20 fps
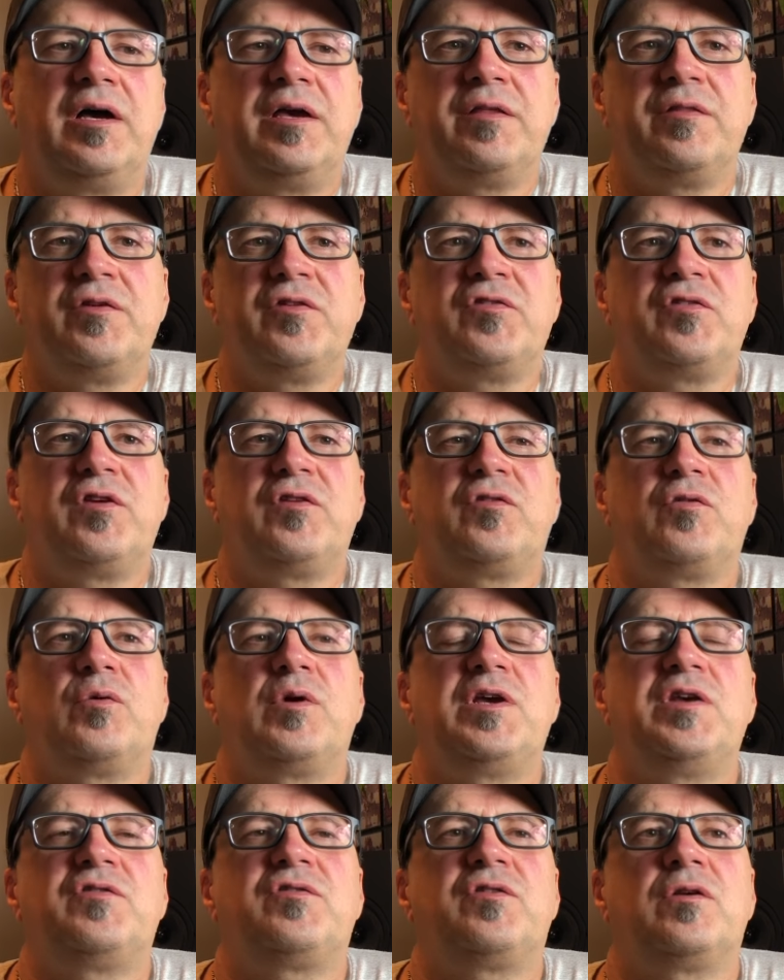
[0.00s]
in the
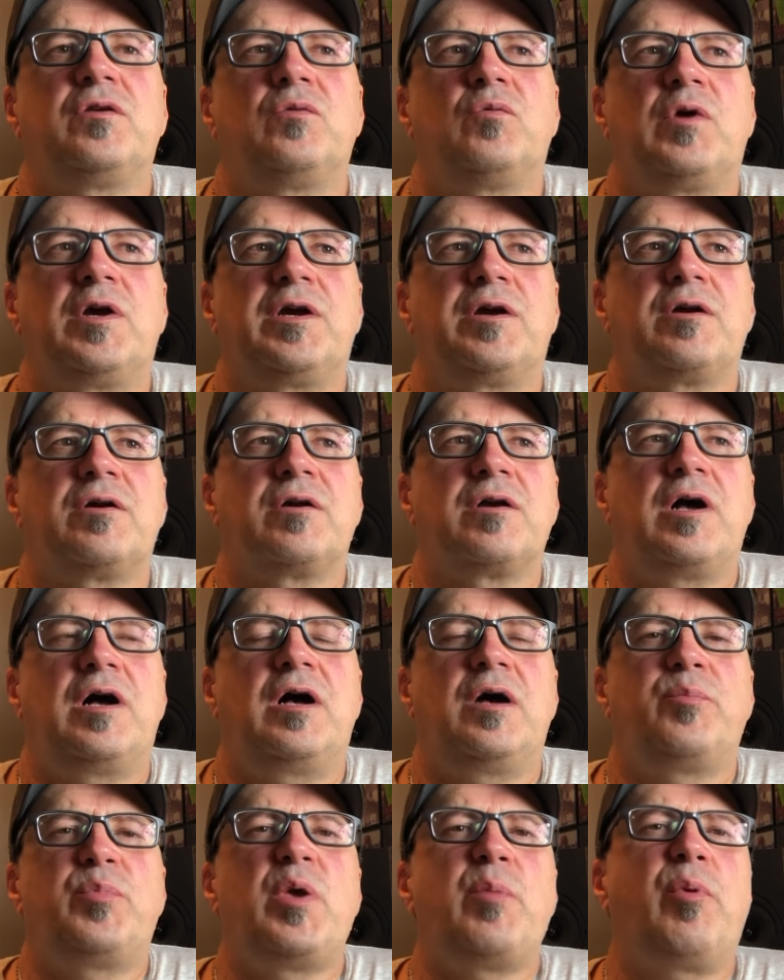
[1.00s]
situation
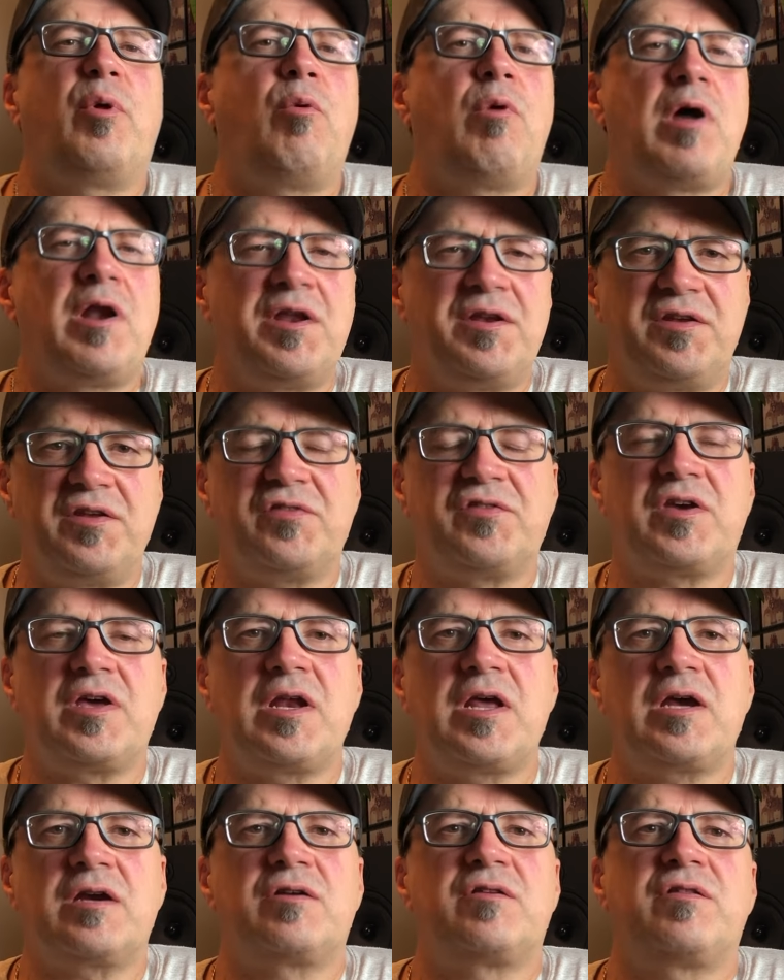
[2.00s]
where people want to
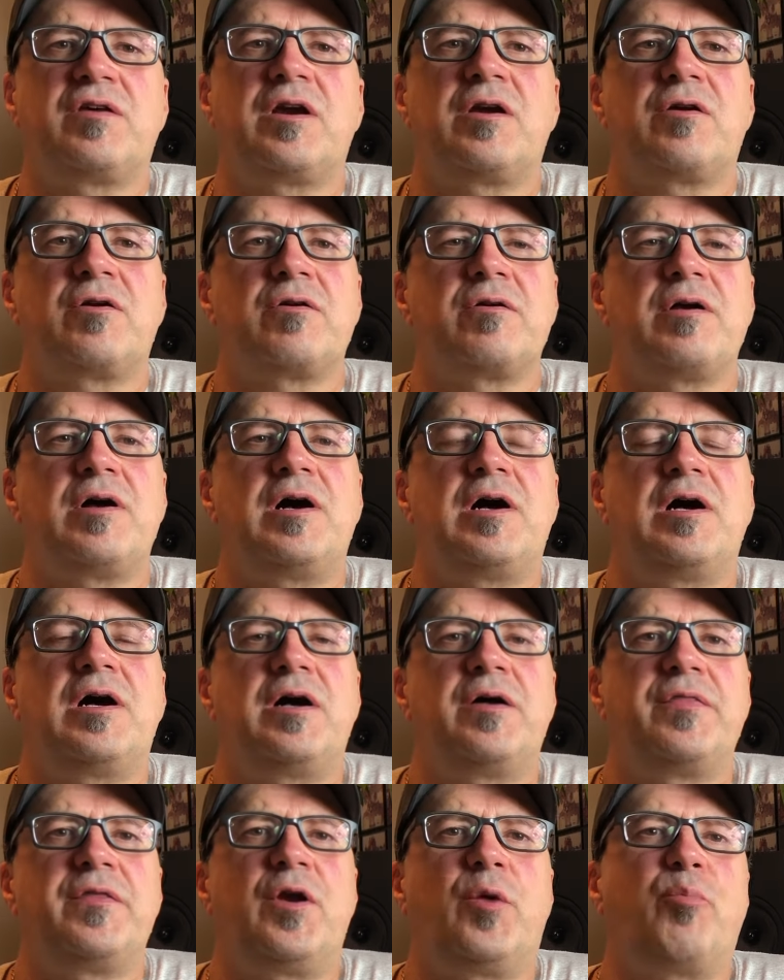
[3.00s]
disconnect their
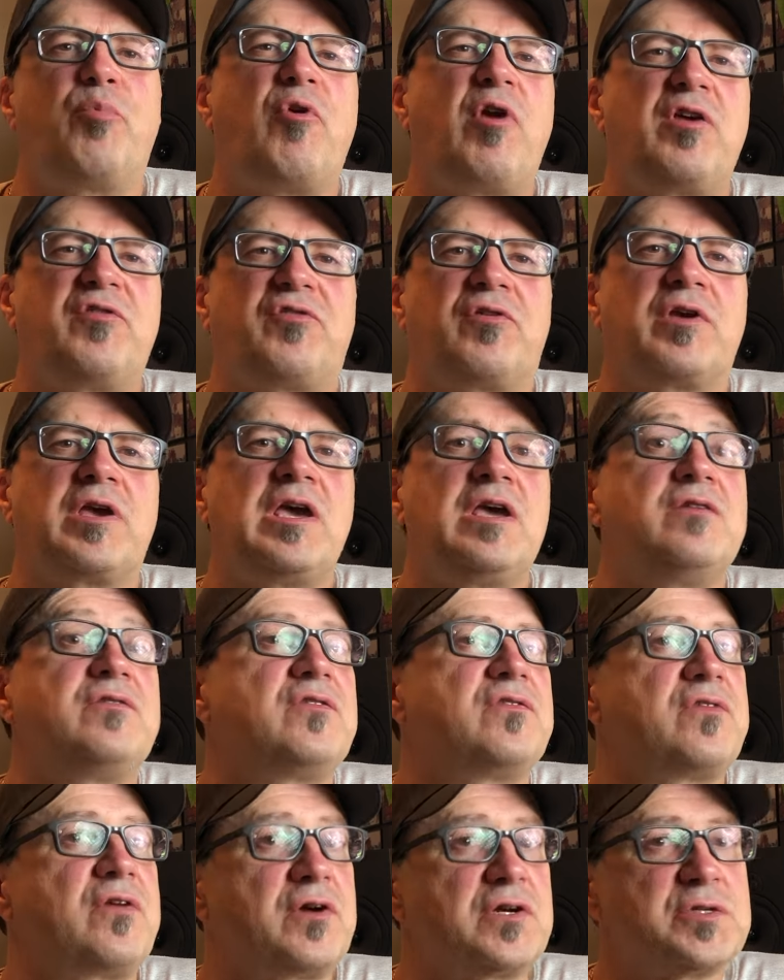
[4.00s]
pressure
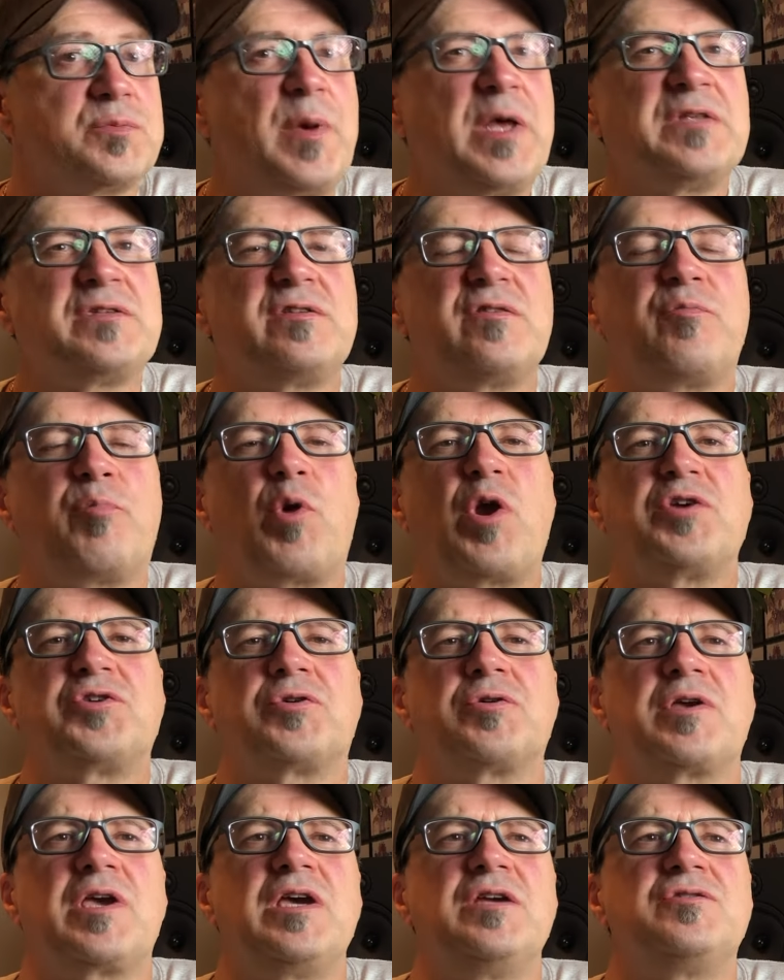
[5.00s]
gauges, their expensive
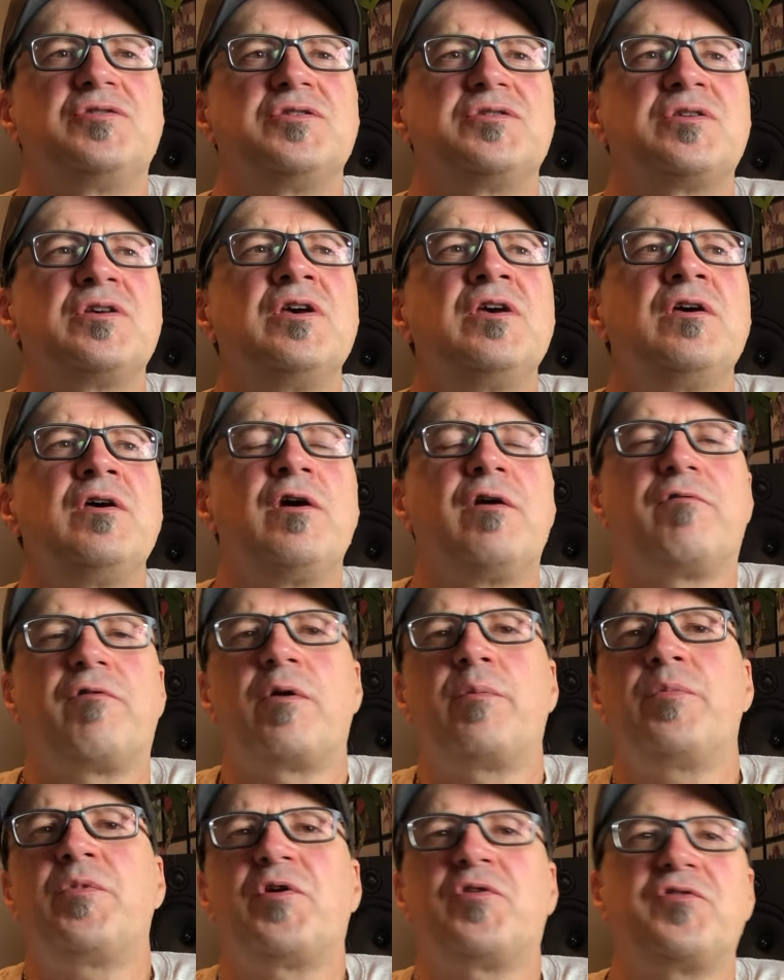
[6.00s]
pressure gauges,
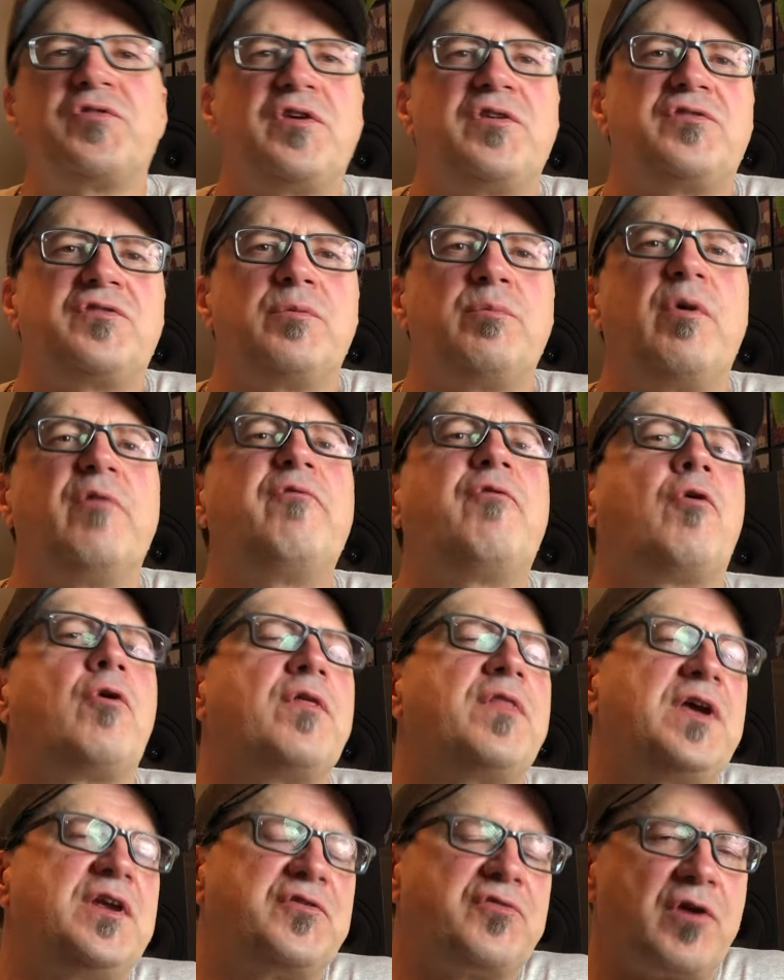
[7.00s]
from their system before
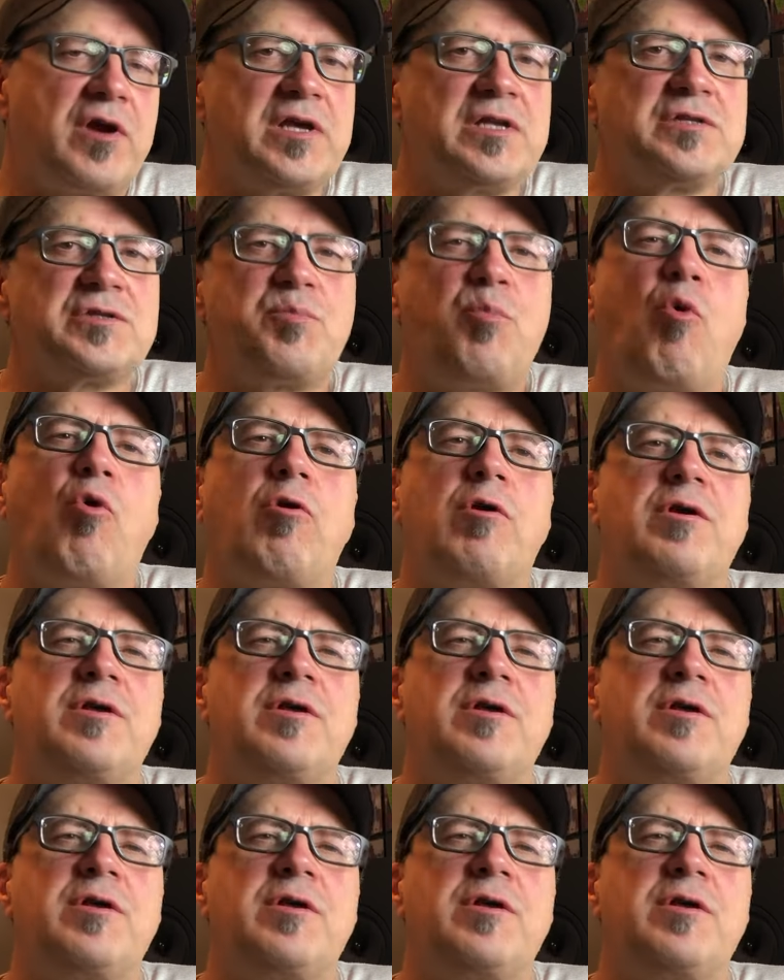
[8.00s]
they transport